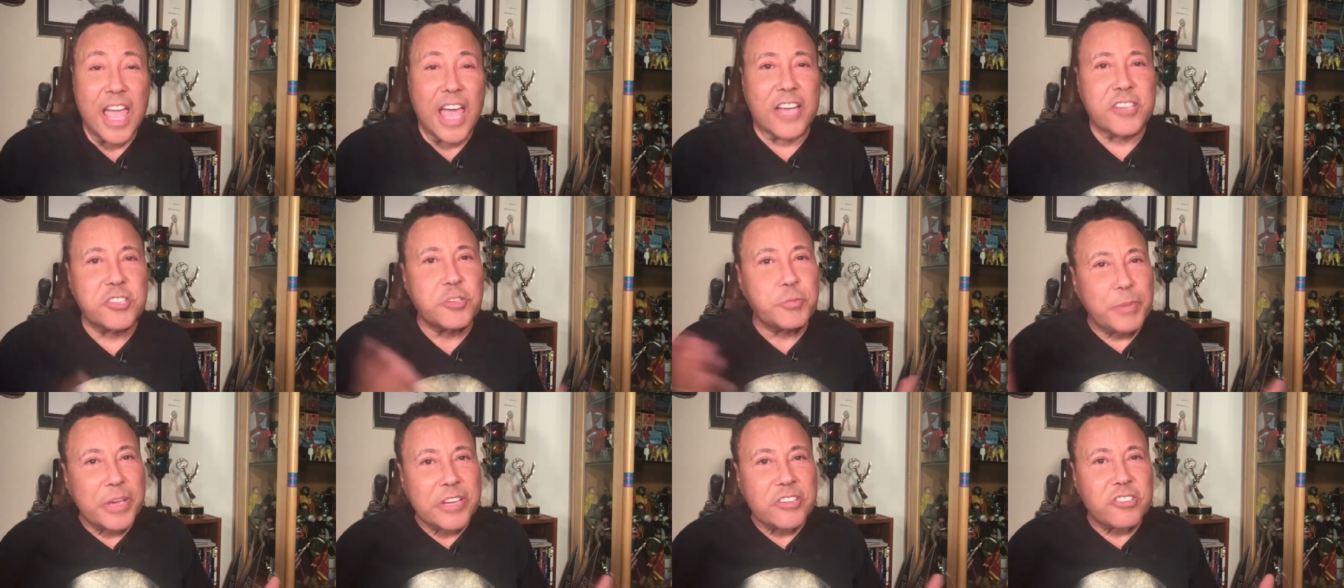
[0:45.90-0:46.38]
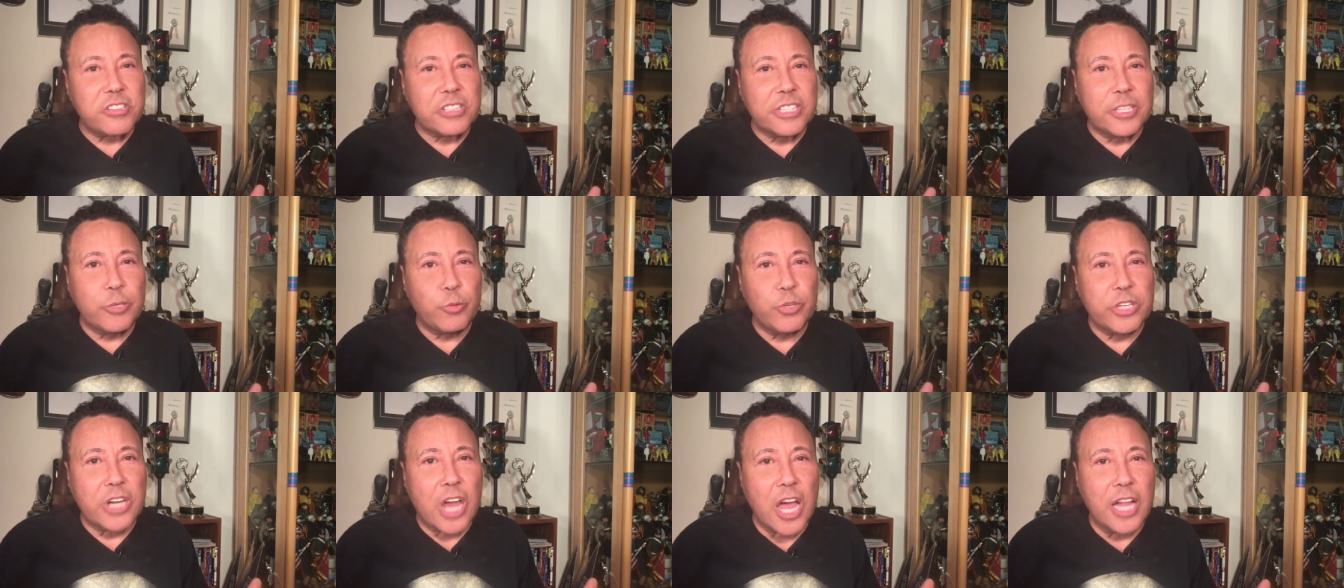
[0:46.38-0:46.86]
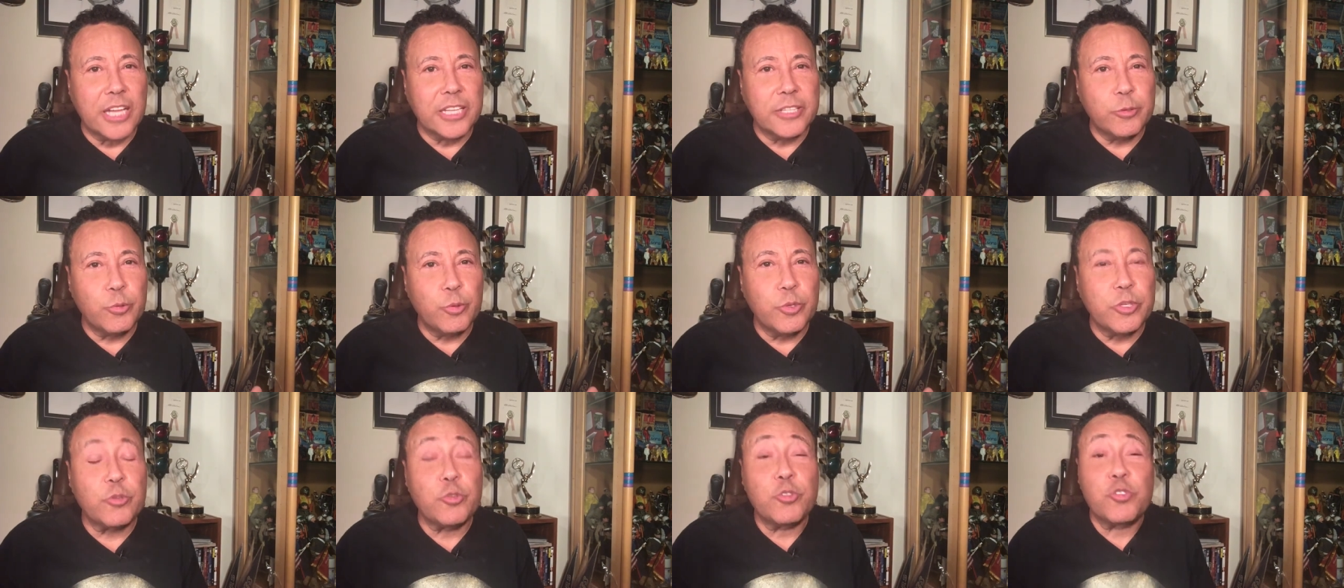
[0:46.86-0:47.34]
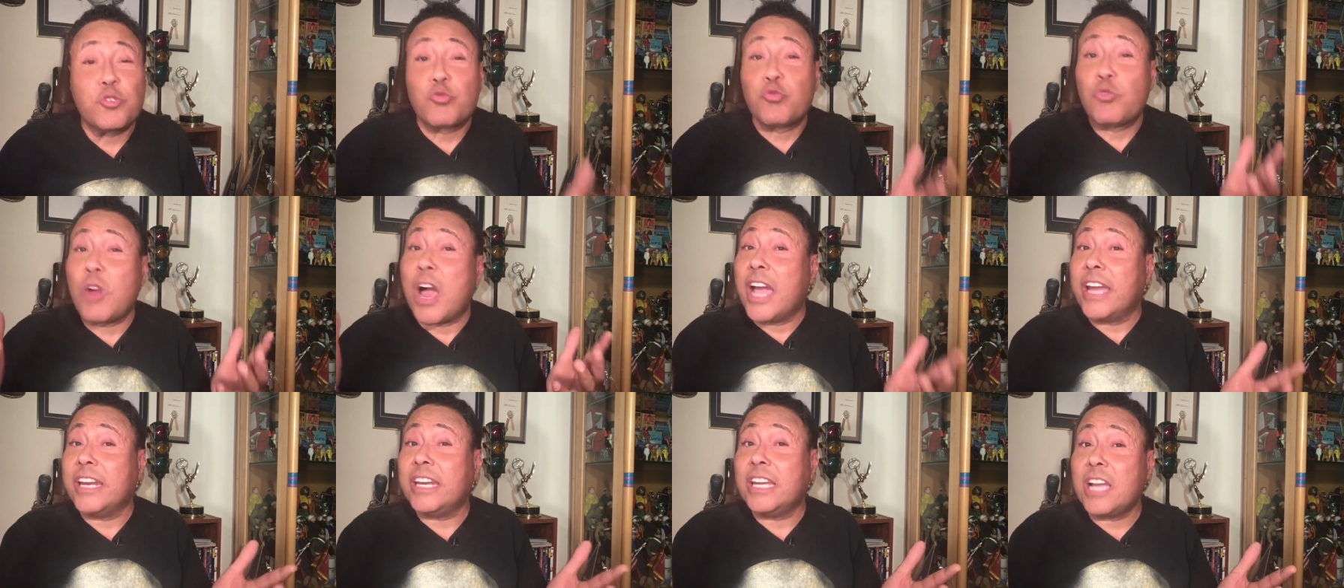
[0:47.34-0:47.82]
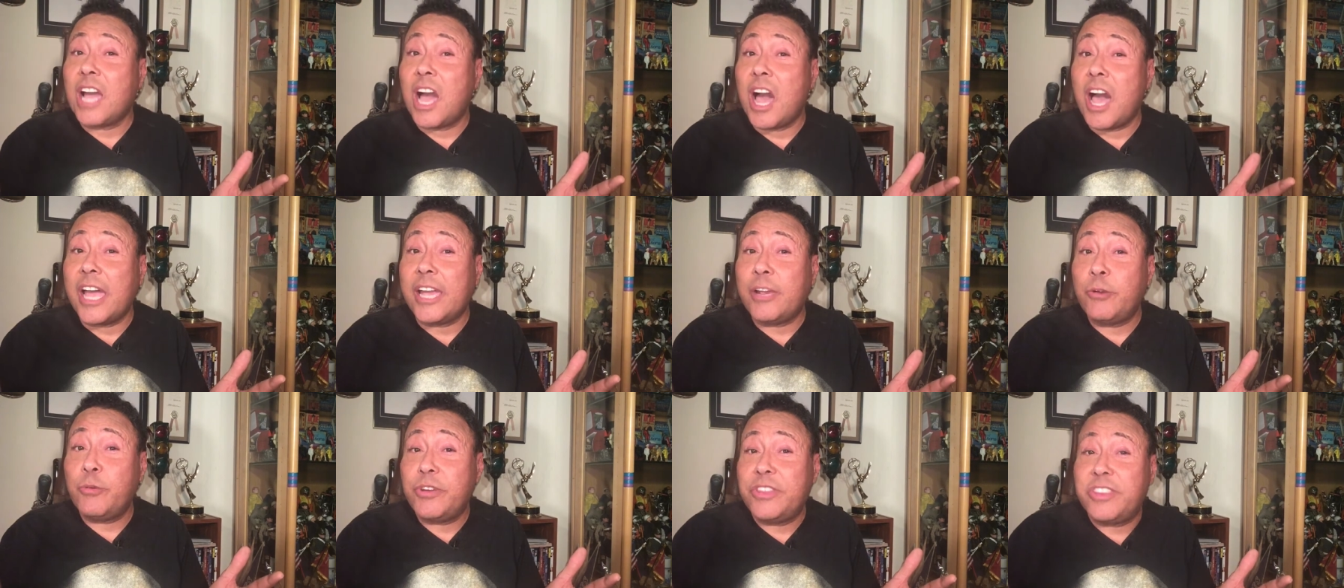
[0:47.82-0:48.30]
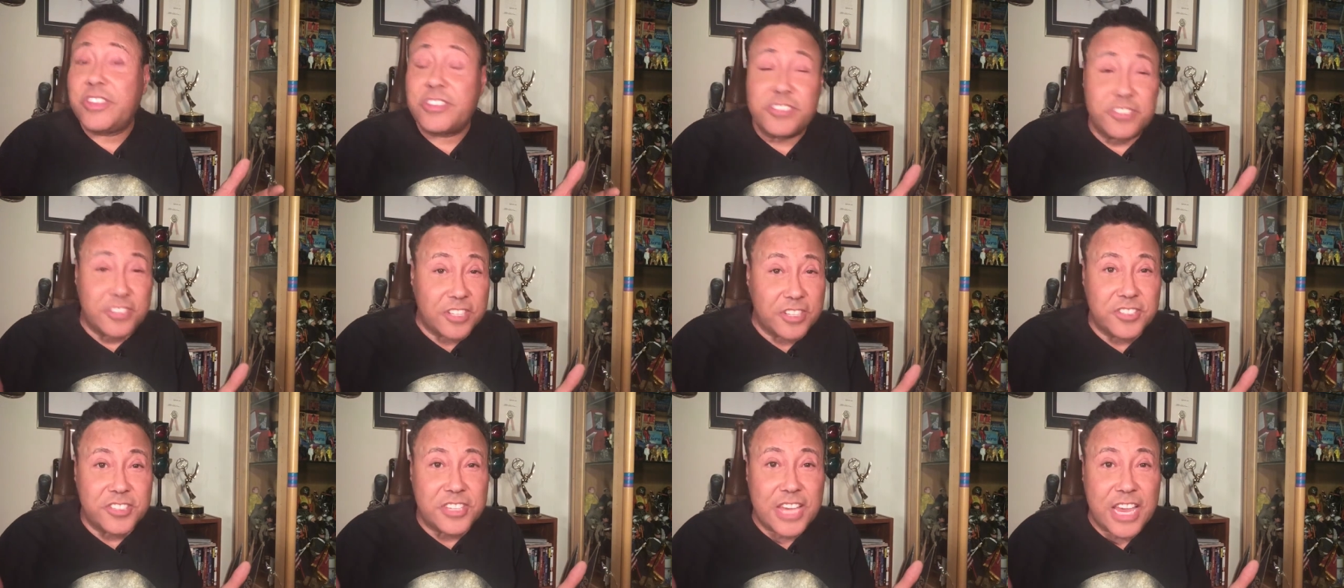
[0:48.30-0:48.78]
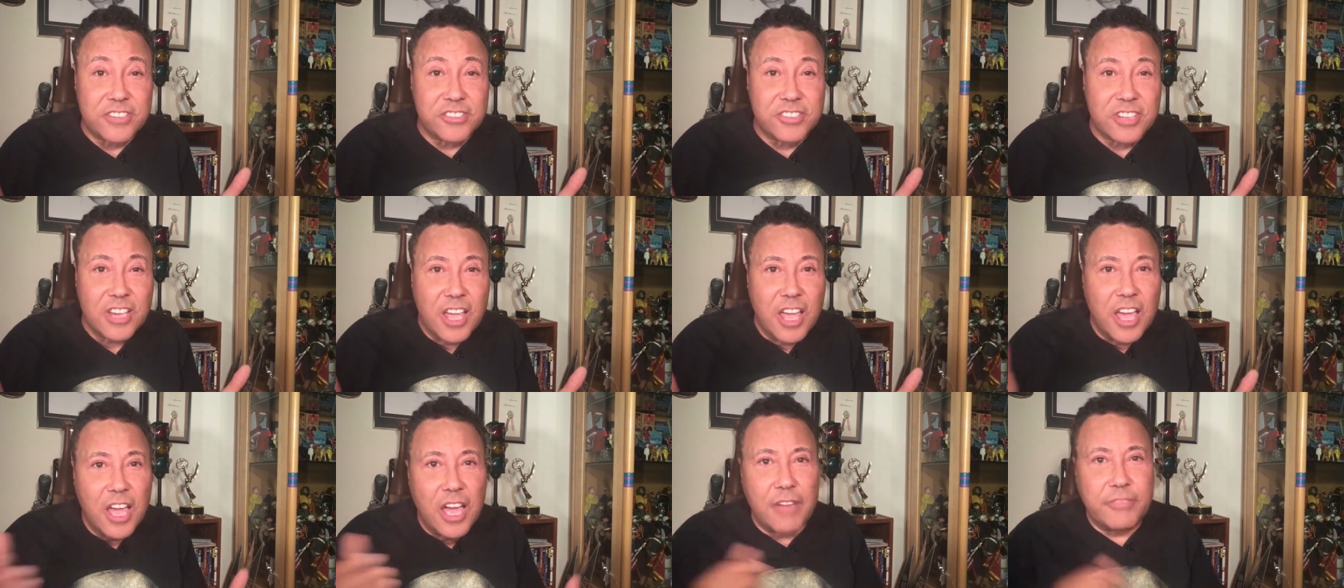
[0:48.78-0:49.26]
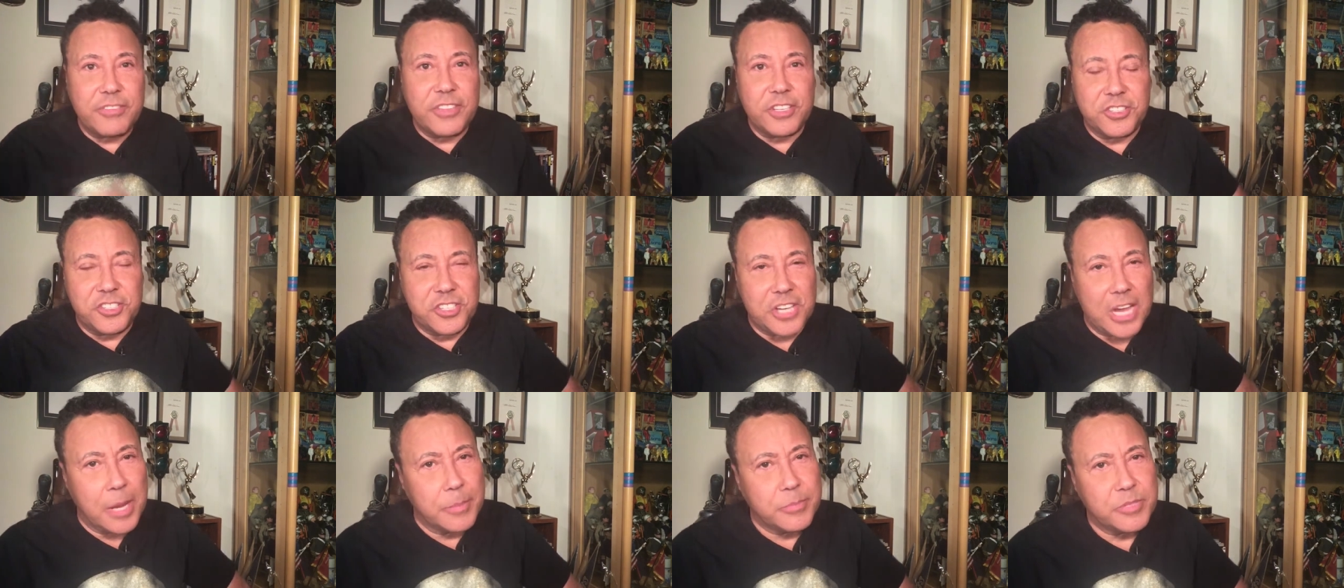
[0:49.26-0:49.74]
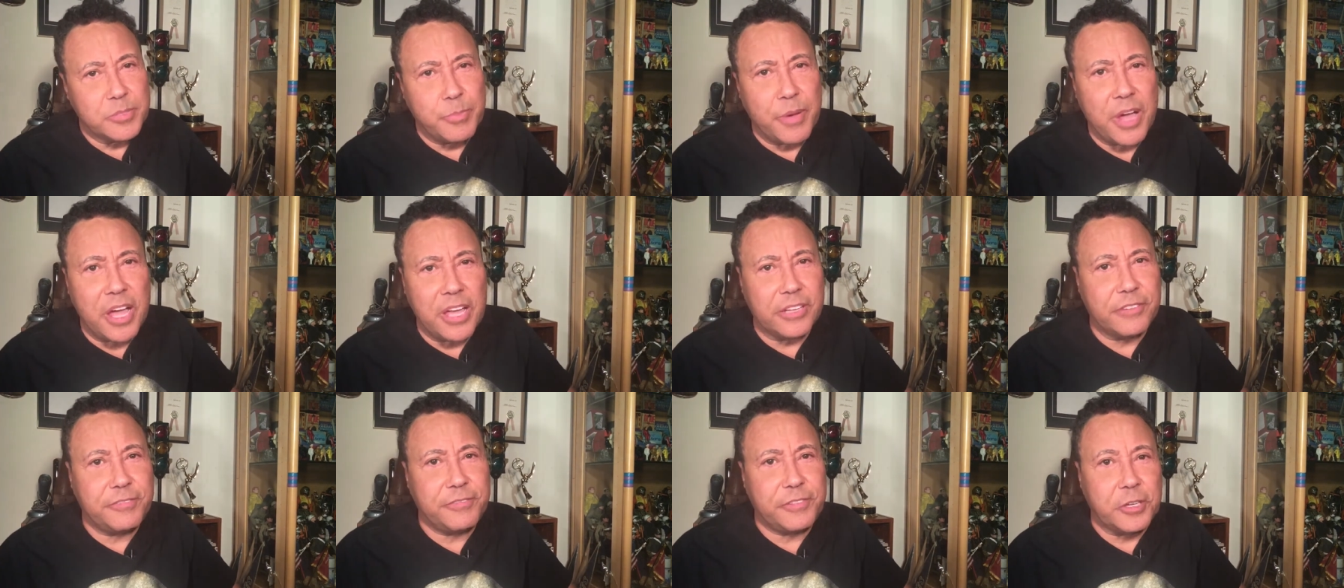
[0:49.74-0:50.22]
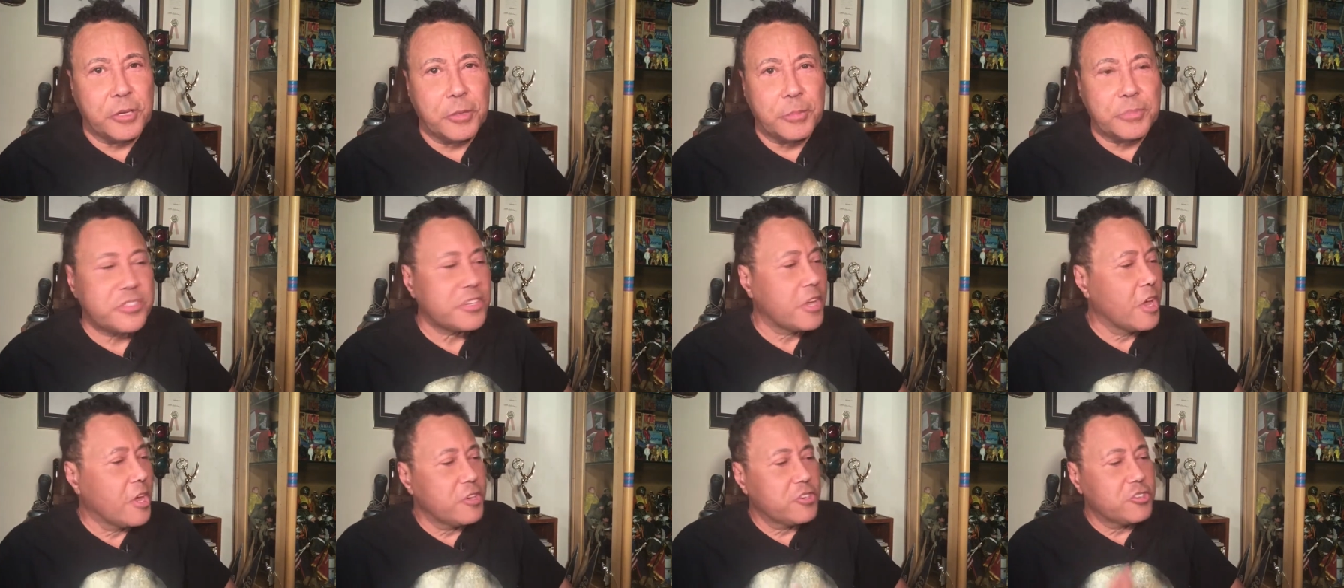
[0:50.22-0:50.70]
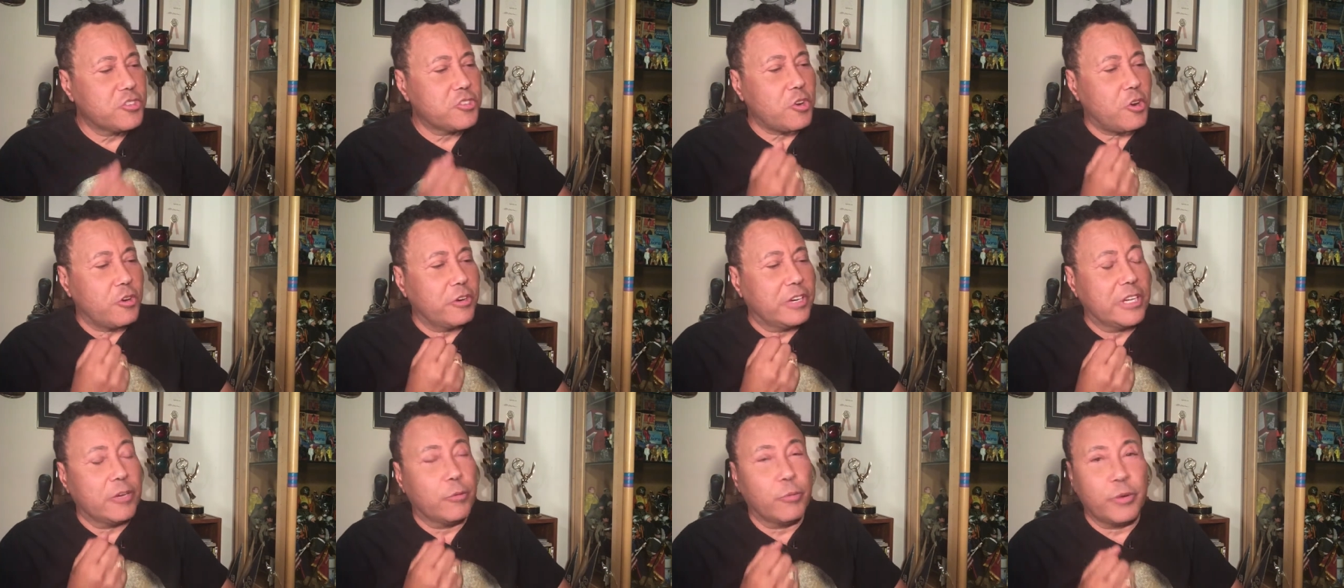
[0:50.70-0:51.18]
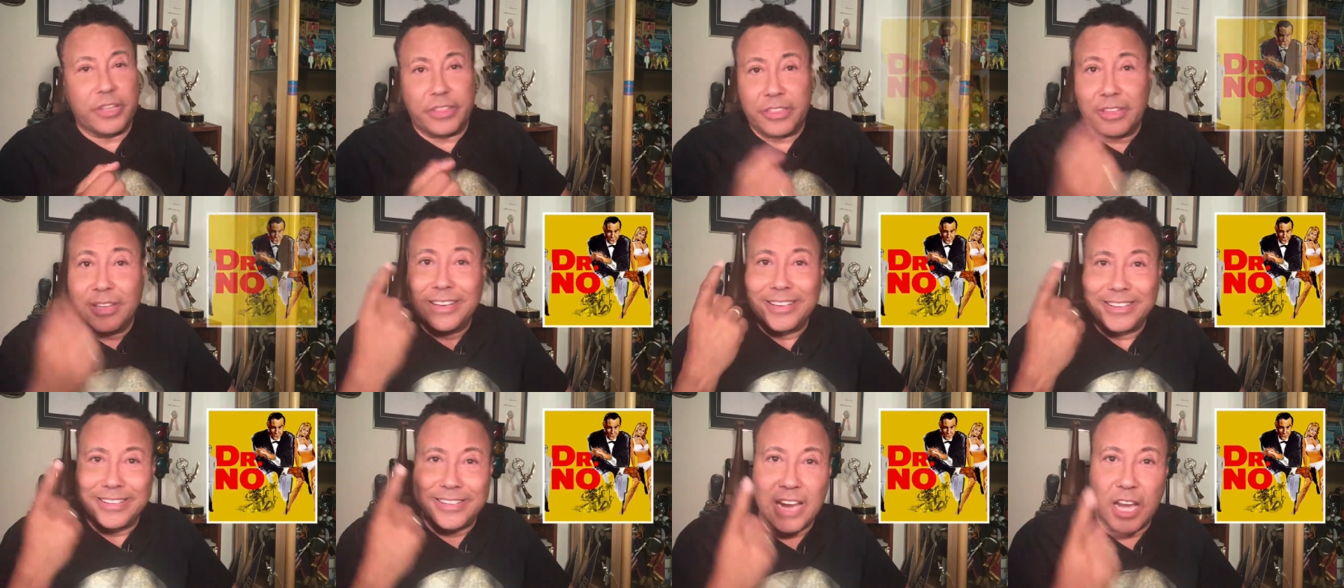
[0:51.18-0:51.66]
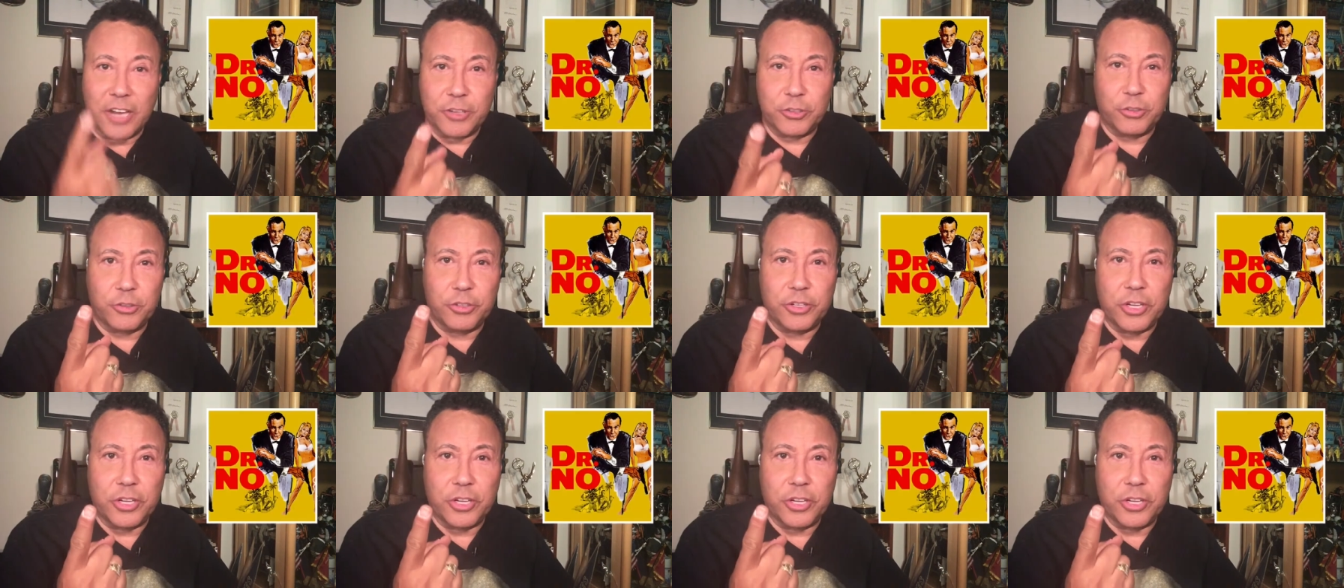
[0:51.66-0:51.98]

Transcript: Especially when Hollywood was riding high with the success of the James Bond films, starting with Dr.